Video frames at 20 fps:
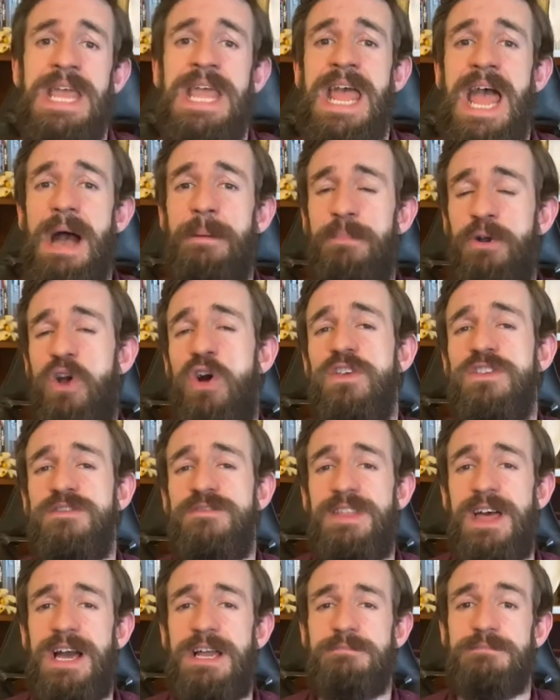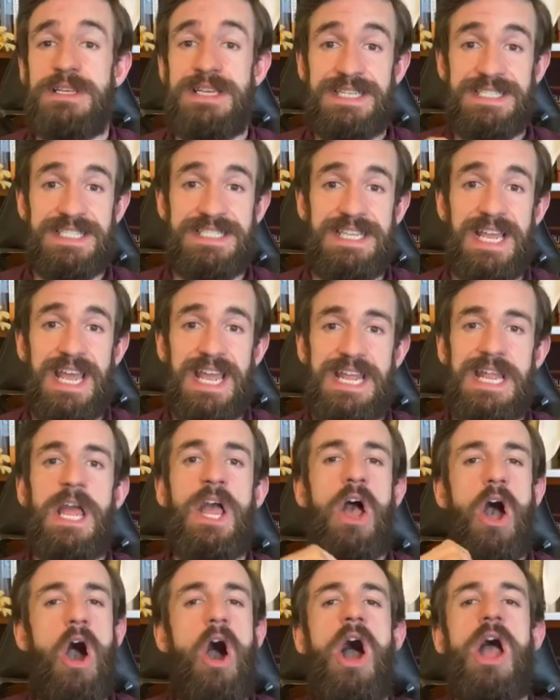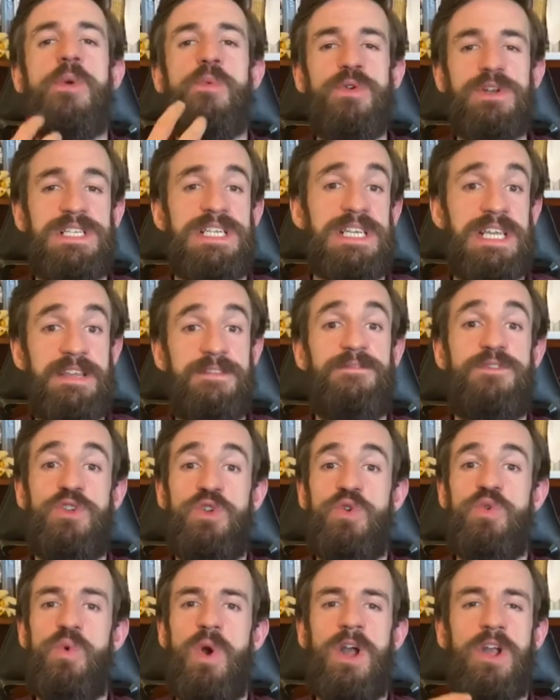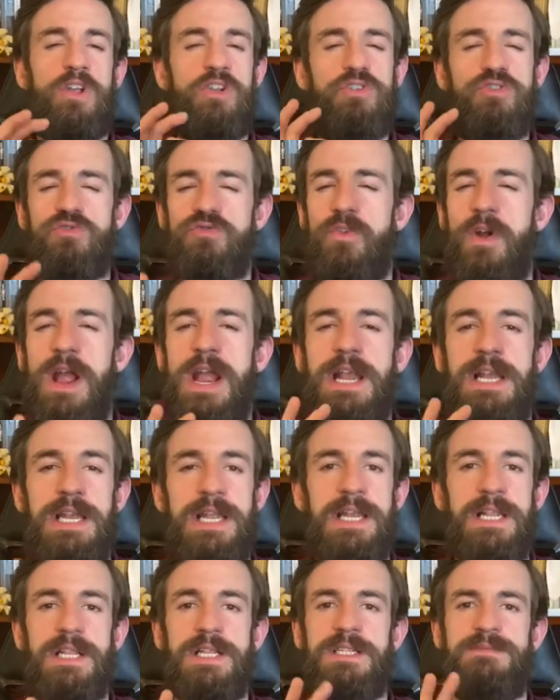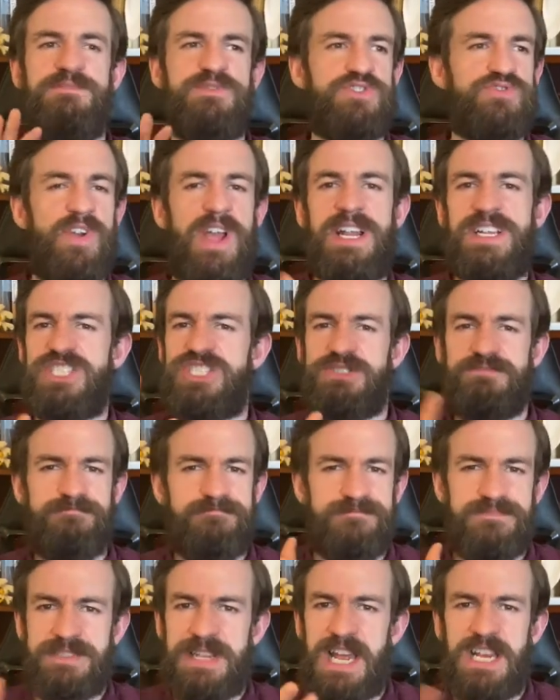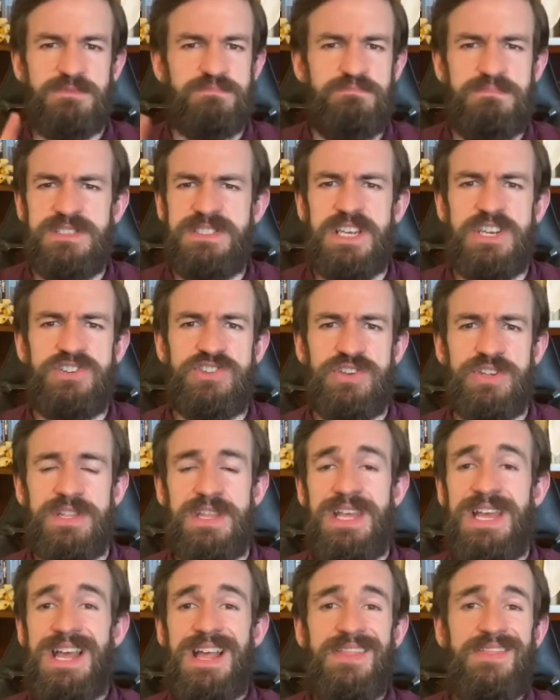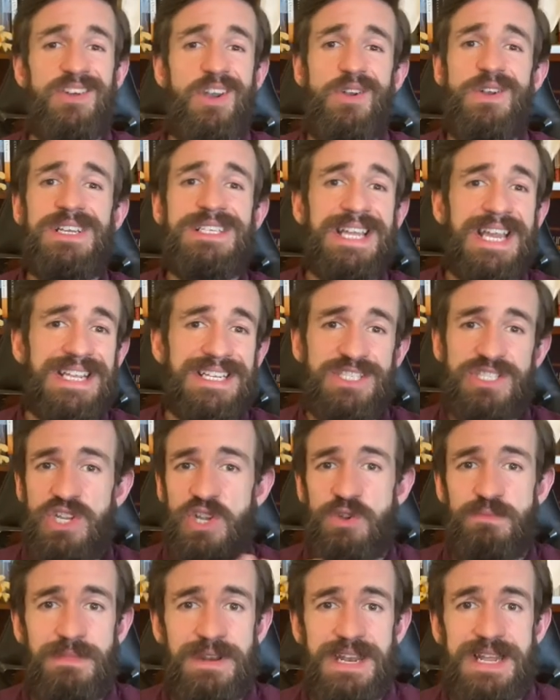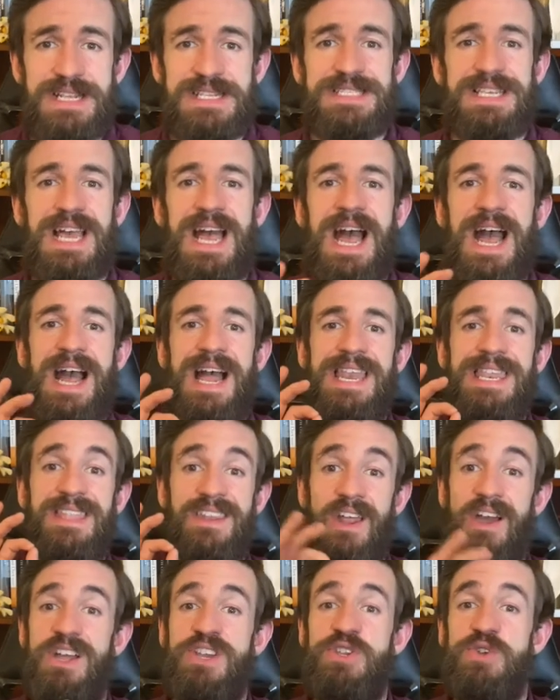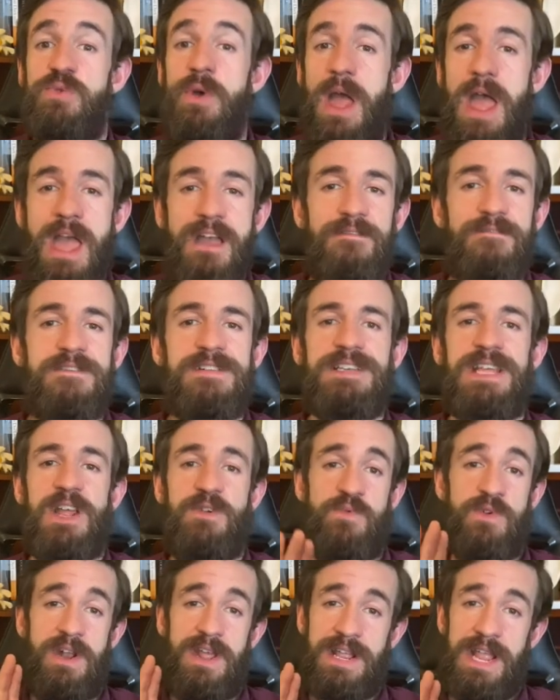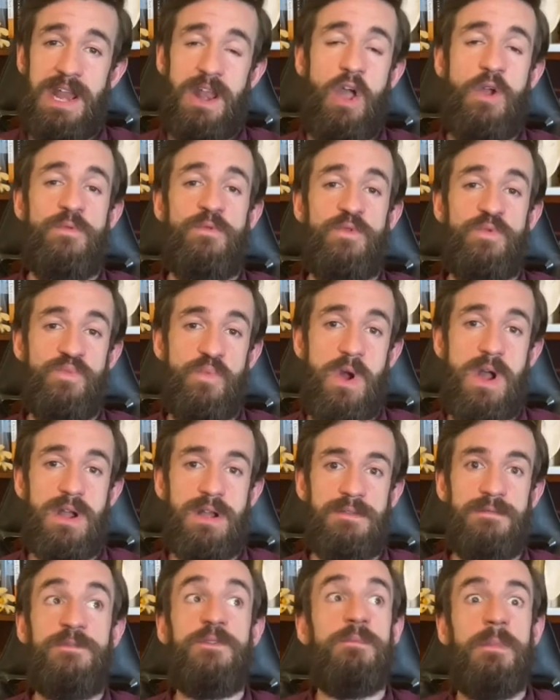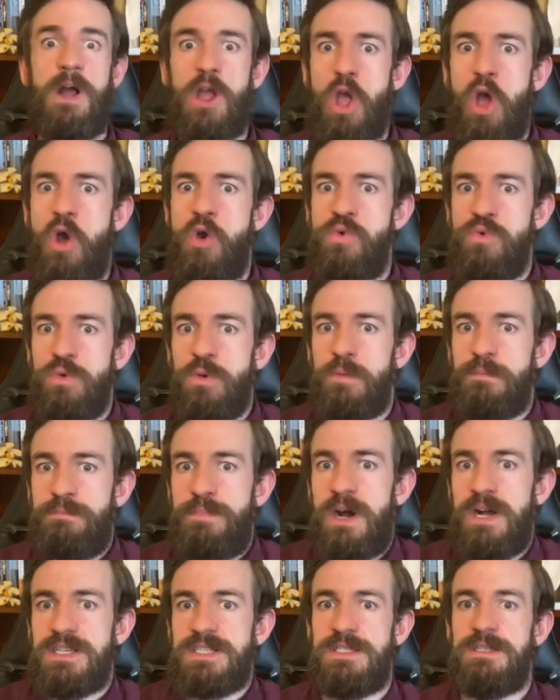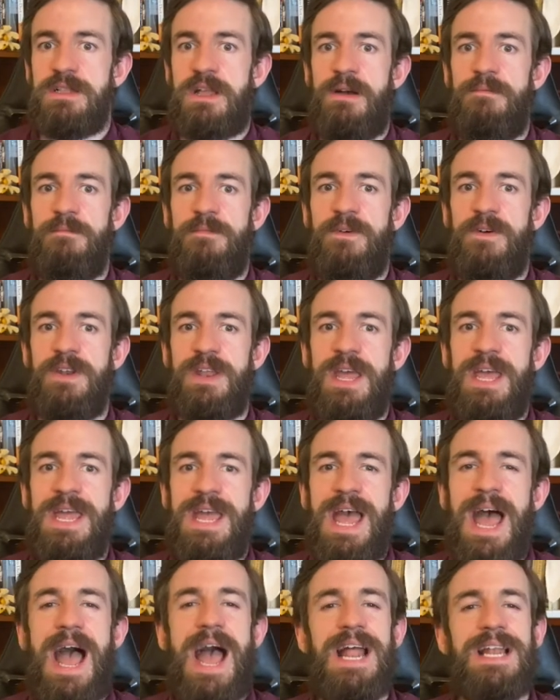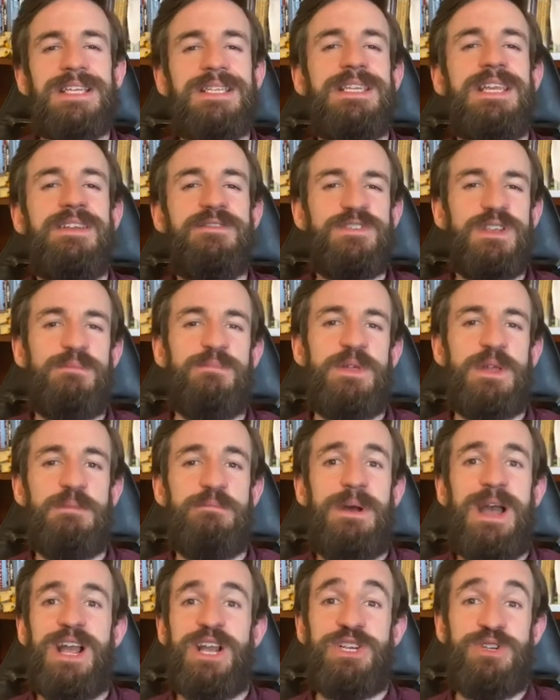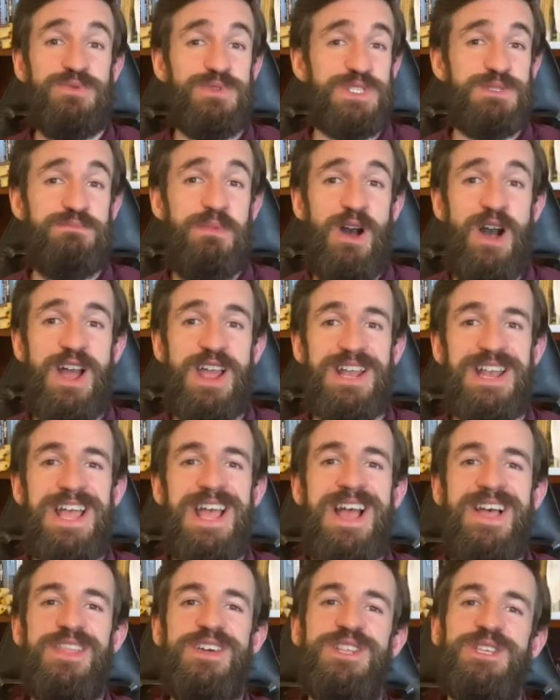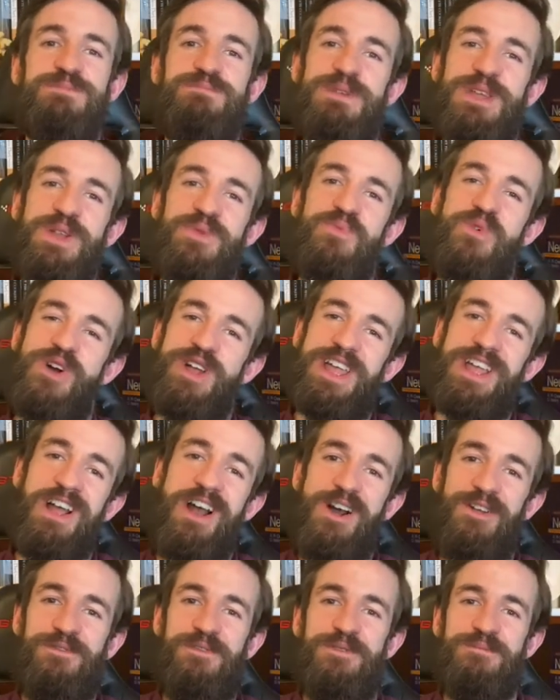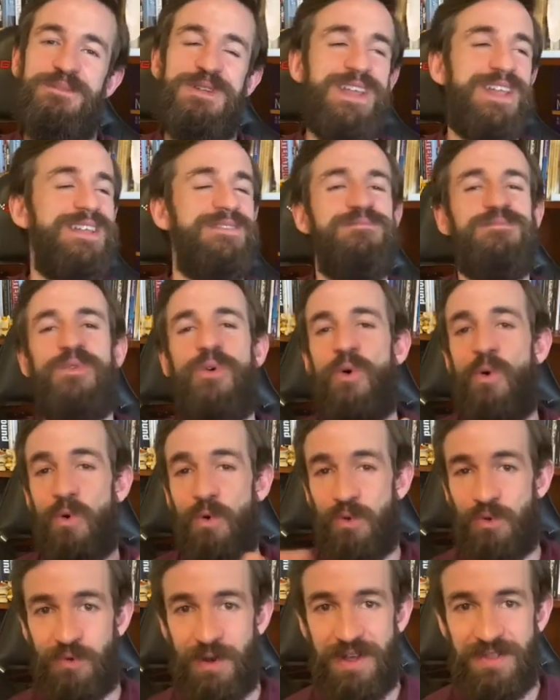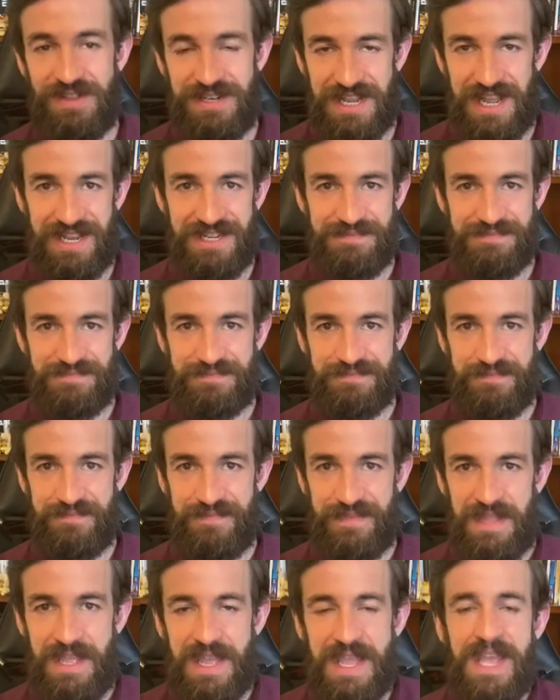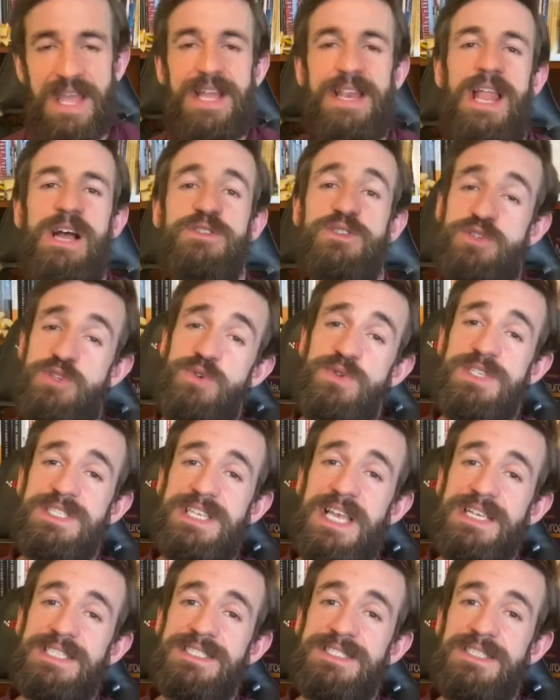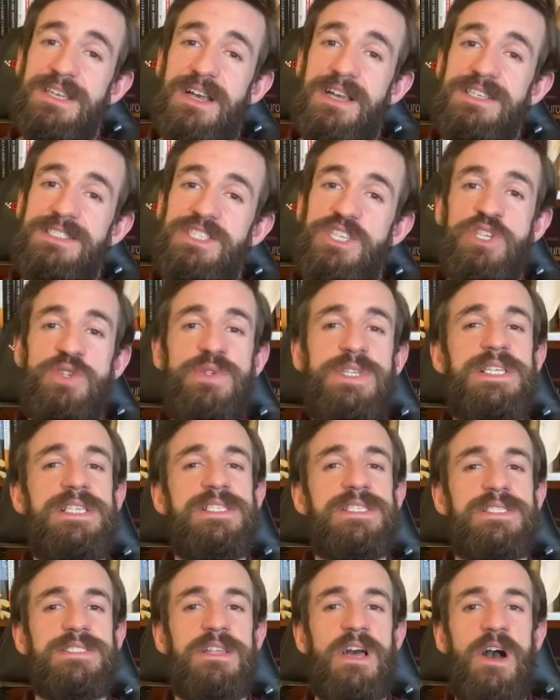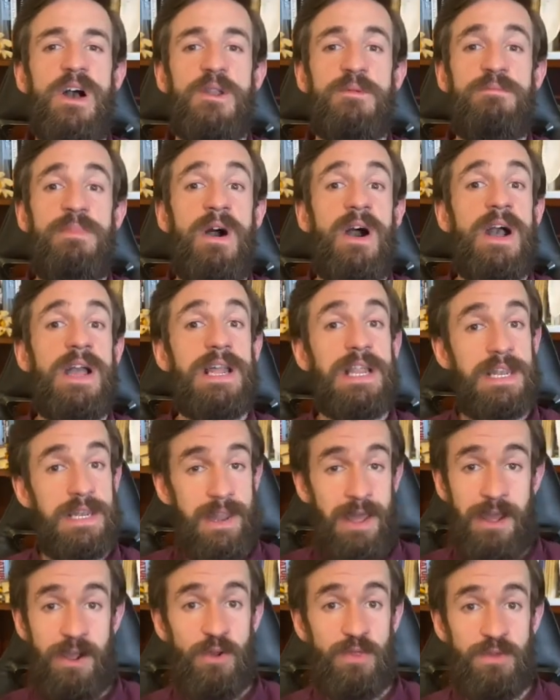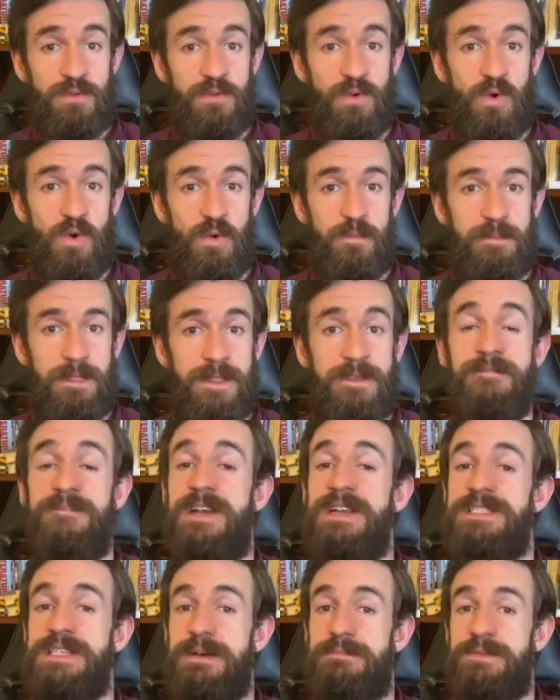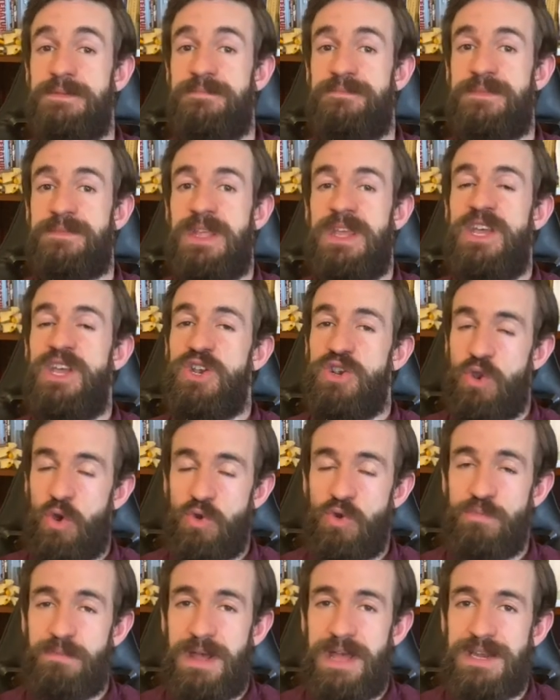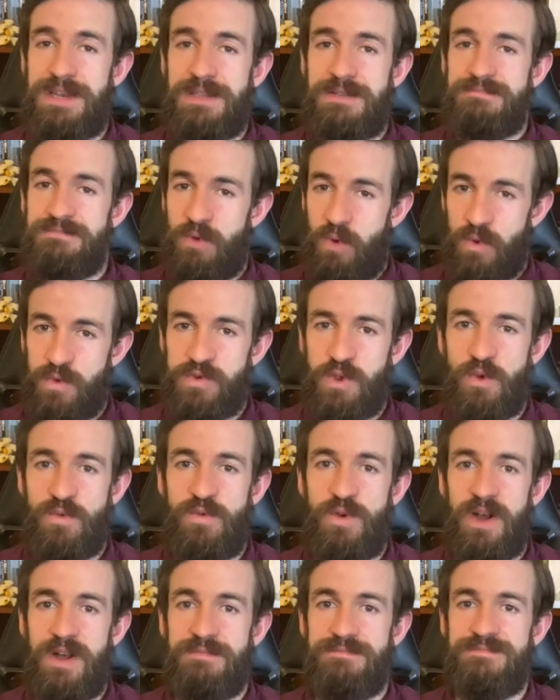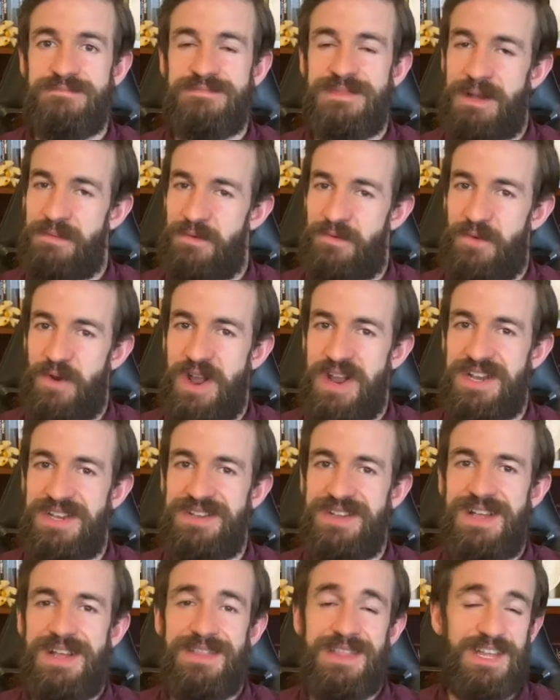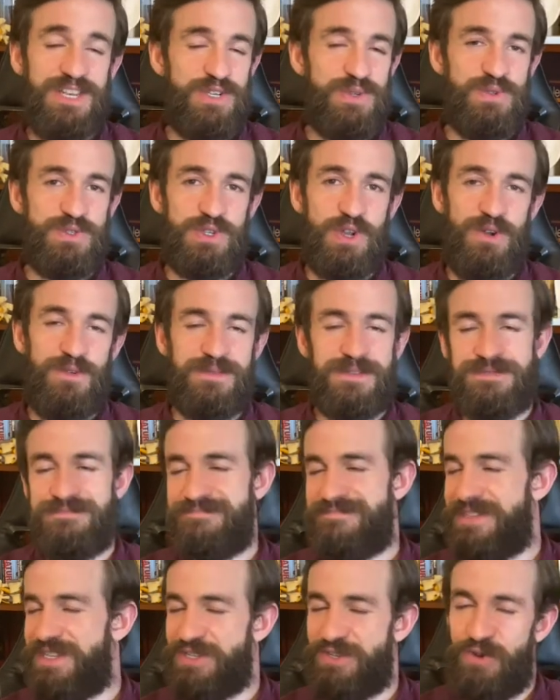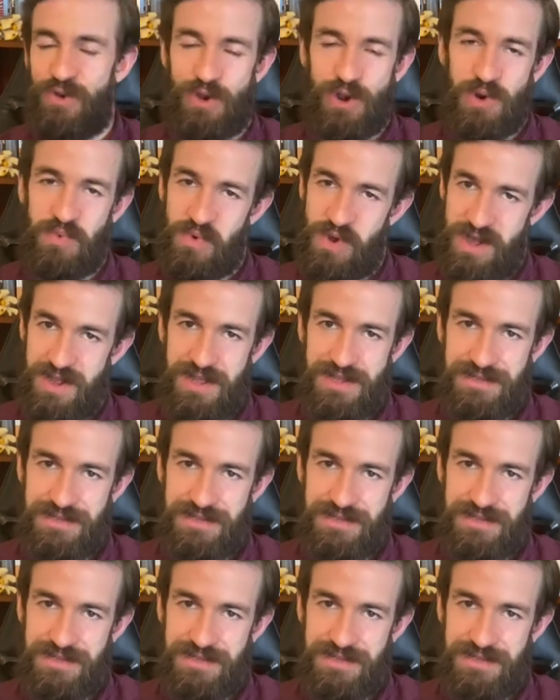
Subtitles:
And because of that, today I want to give you a great little stretch/position that only takes 2 minutes and that I do every day when I get home from work for my own personal comfort, and to give something back to a spine that has been working hard for me all throughout the day. Now, to do this exercise, you need to start by lying on the floor, face up. not your bed or sofa, I'm afraid. They're too soft, it's not going to work.